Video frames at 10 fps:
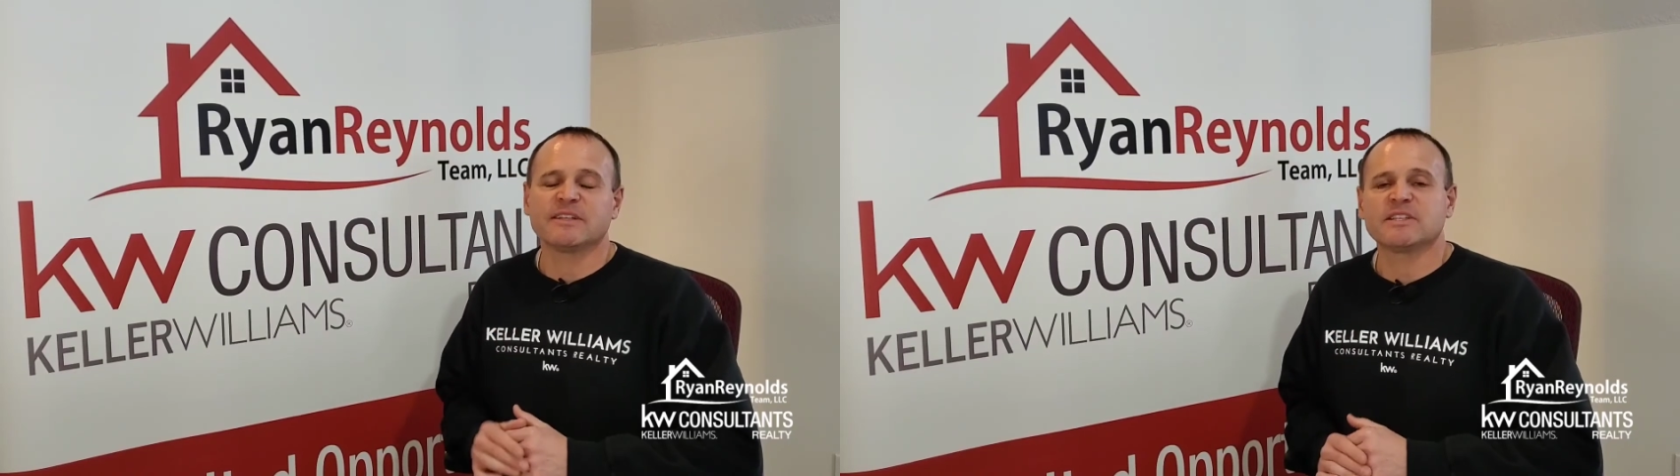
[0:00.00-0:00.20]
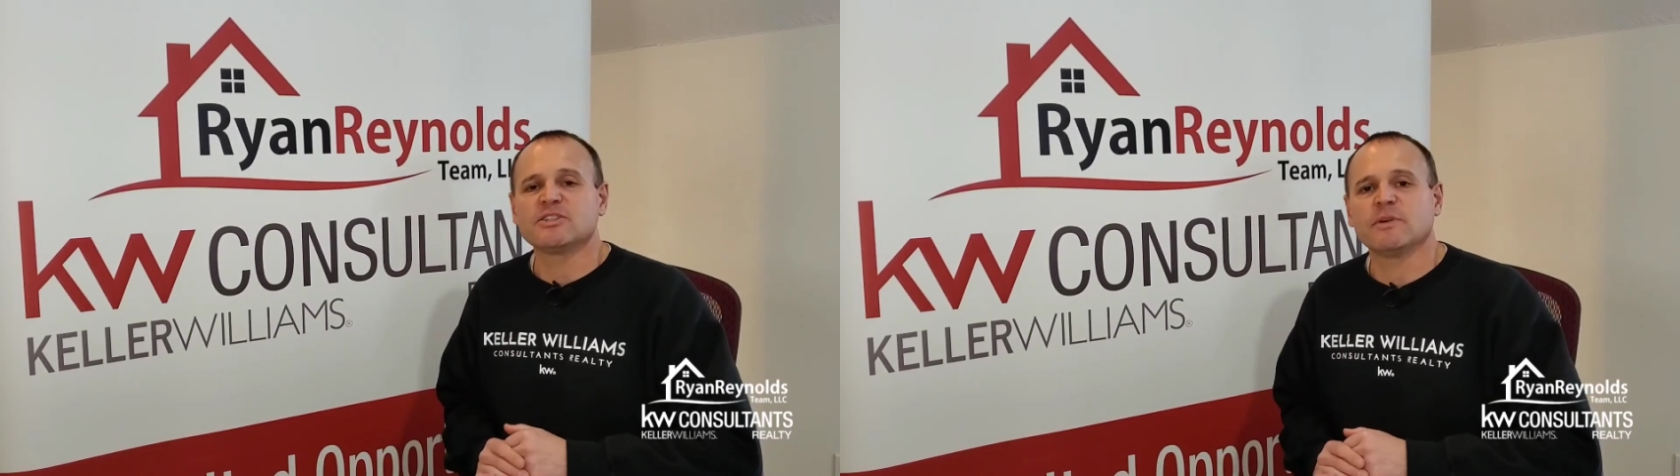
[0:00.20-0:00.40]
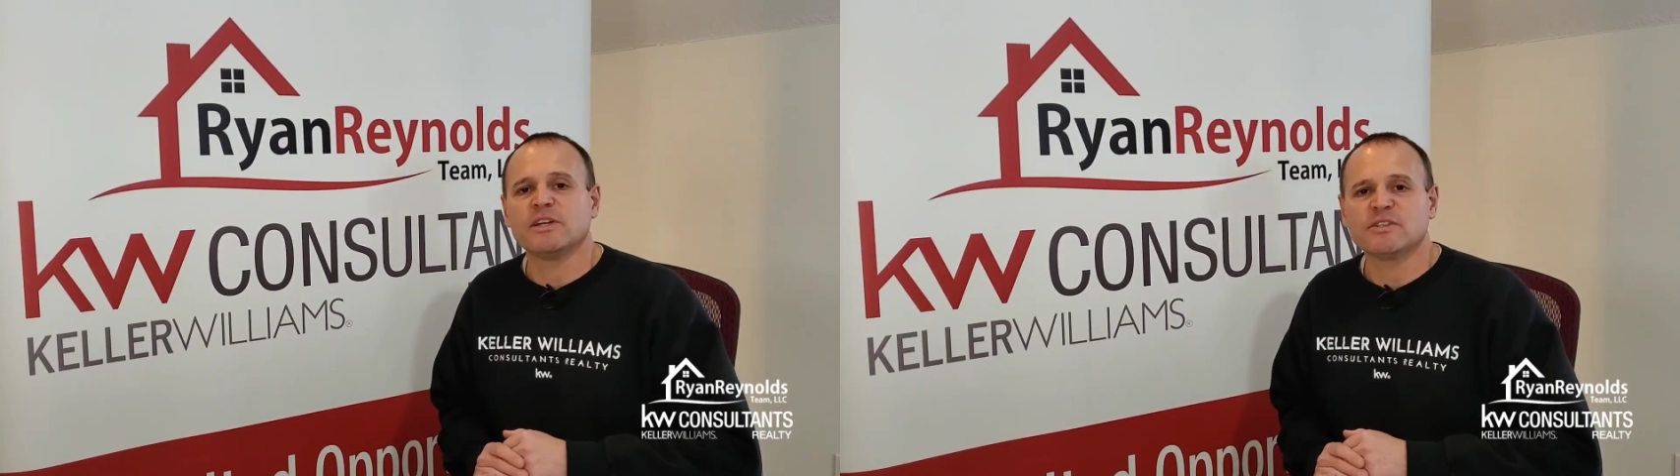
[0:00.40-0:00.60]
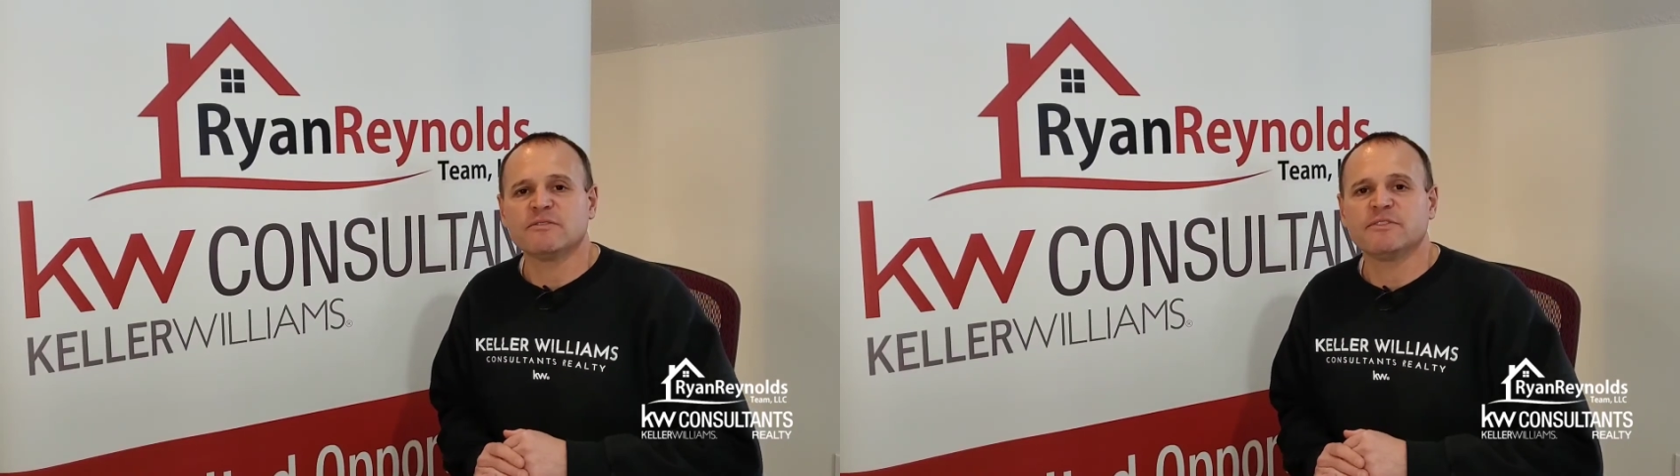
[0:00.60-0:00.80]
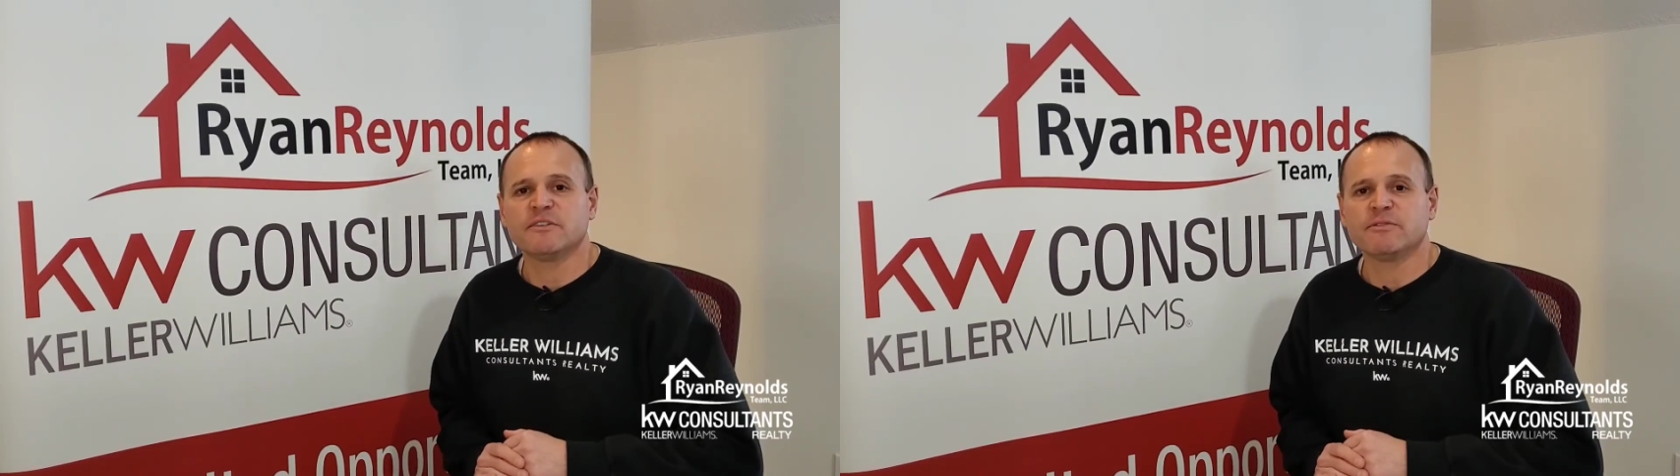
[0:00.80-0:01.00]
situation,
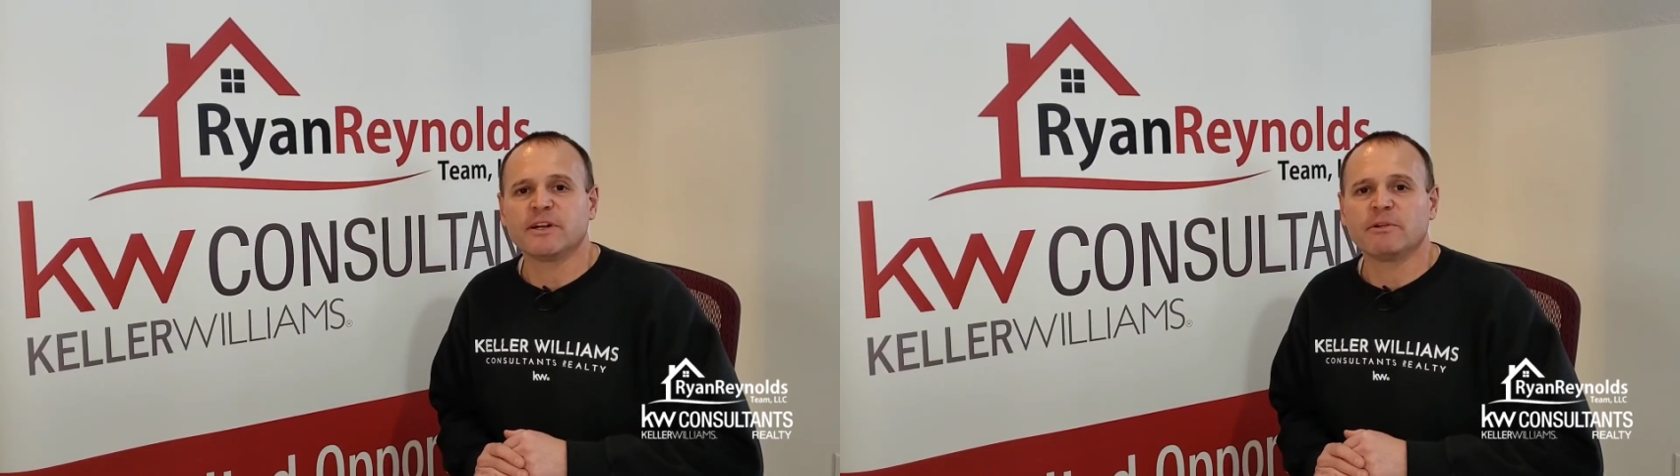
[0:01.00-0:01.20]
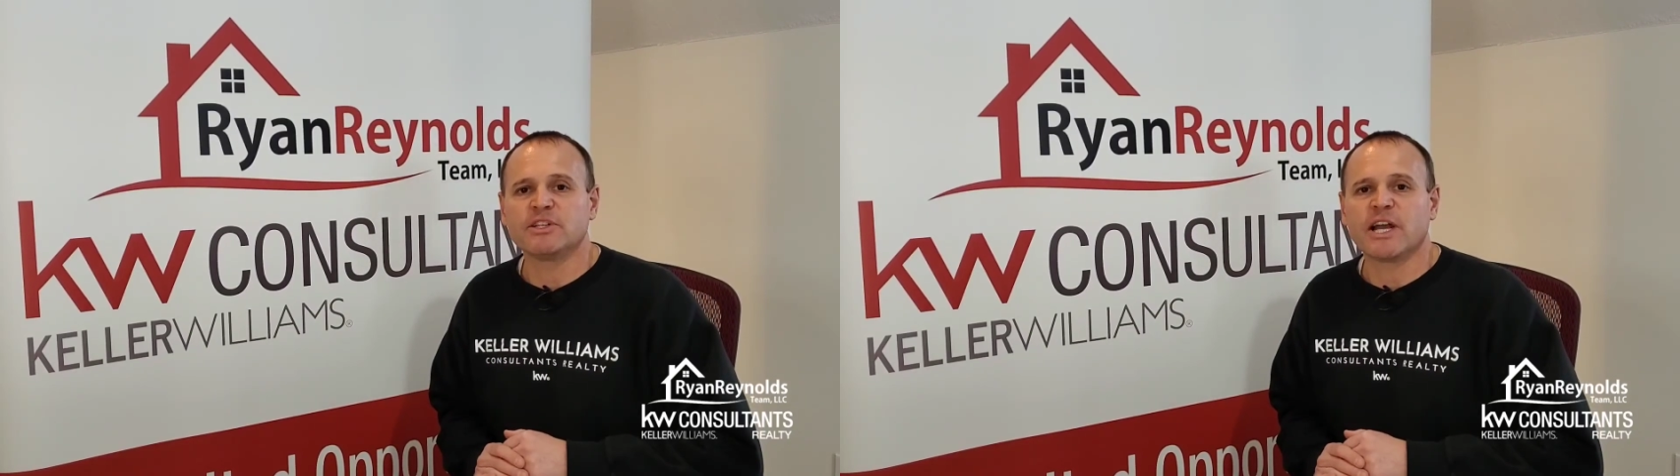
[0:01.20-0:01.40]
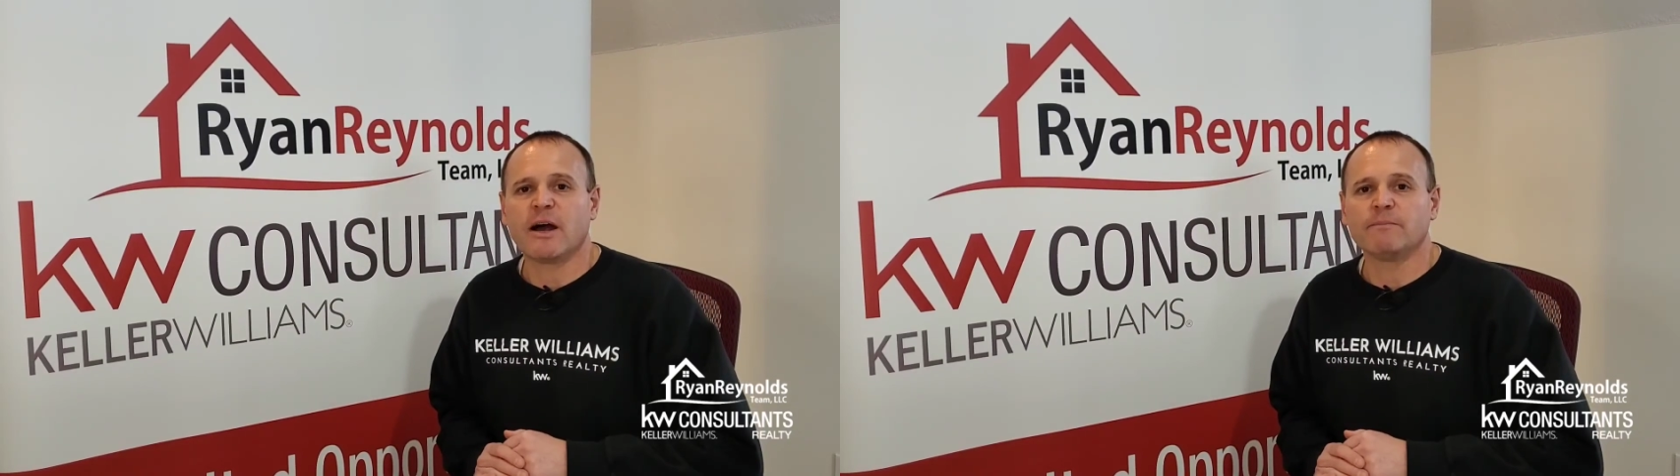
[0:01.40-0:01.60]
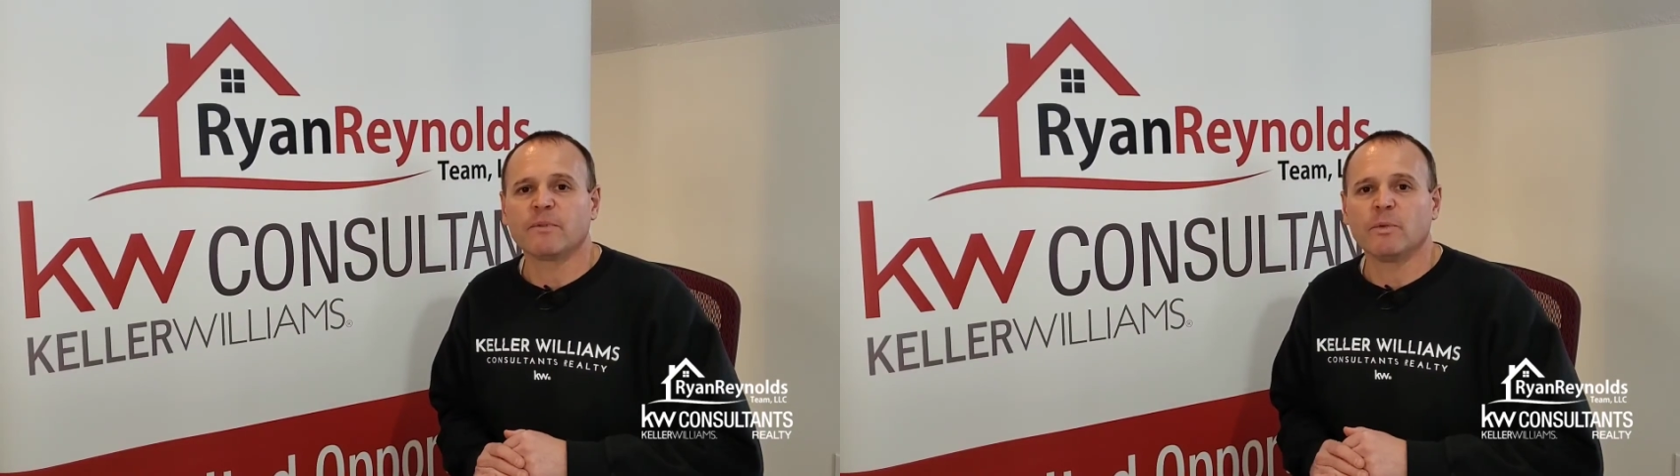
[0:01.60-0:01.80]
feel free to reach out.